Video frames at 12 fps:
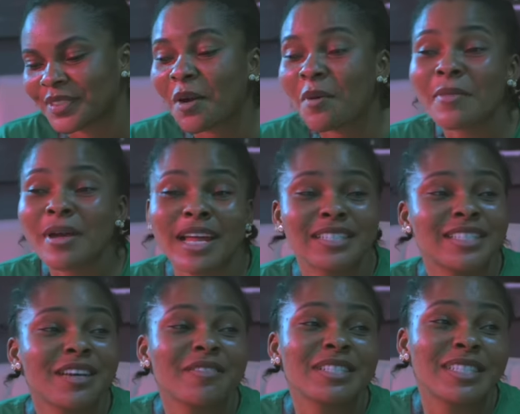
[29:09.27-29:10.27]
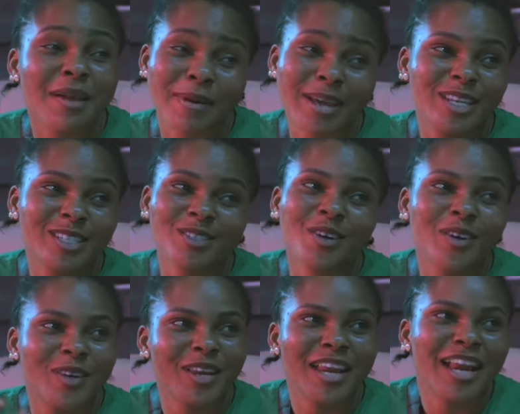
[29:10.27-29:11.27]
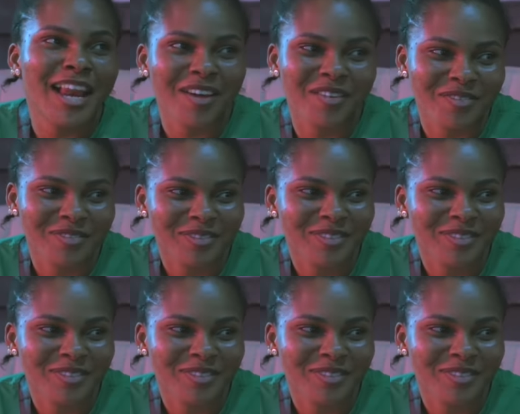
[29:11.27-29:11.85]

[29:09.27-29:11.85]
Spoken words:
Come back as every time I talk, you they laugh.